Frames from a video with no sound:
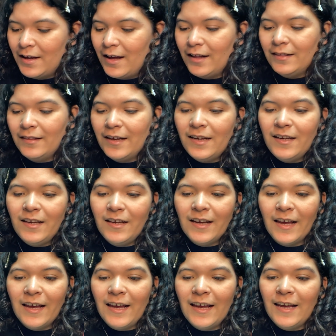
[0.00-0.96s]
a lady
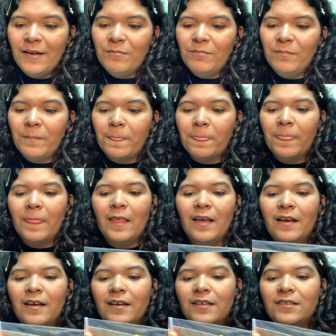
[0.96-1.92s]
came
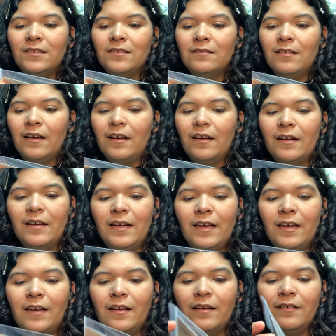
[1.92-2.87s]

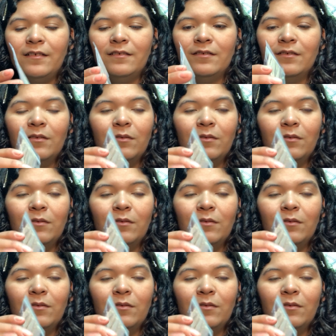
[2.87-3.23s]
and